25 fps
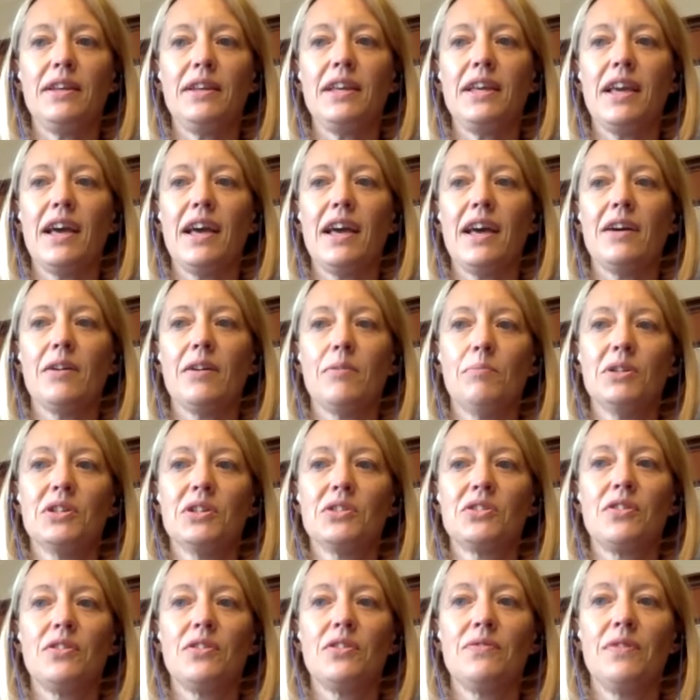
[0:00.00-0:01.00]
EA
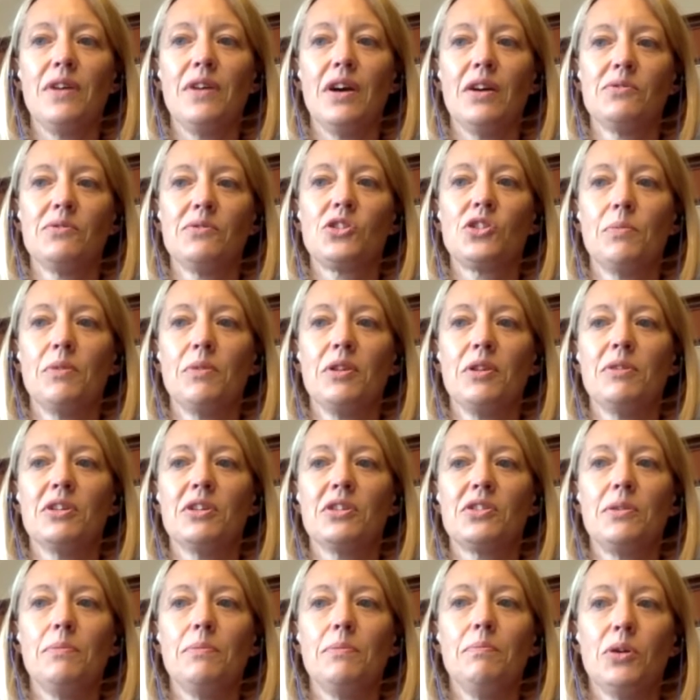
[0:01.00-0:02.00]
on some of the
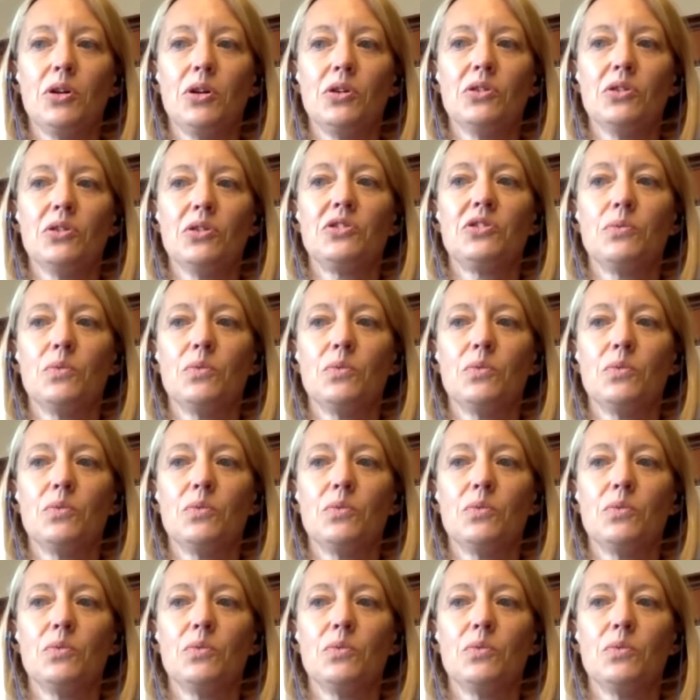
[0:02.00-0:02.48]
most important